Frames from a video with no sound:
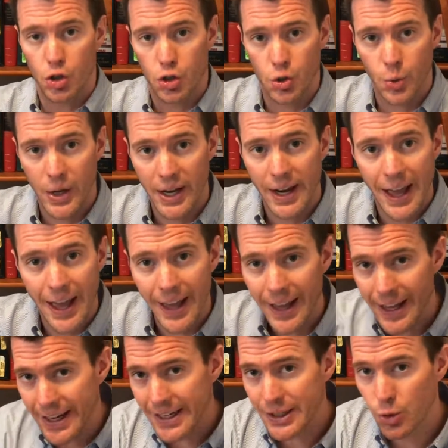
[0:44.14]
doing
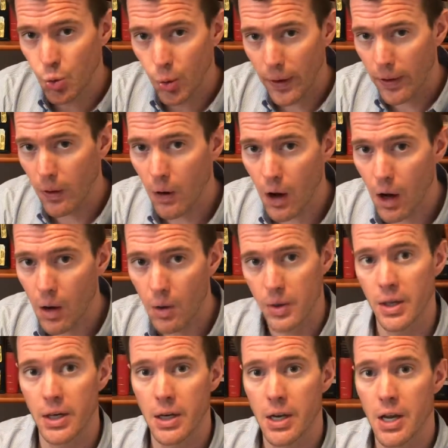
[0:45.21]
any real
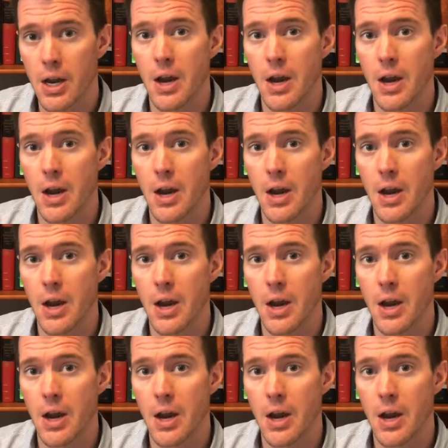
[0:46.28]
coding,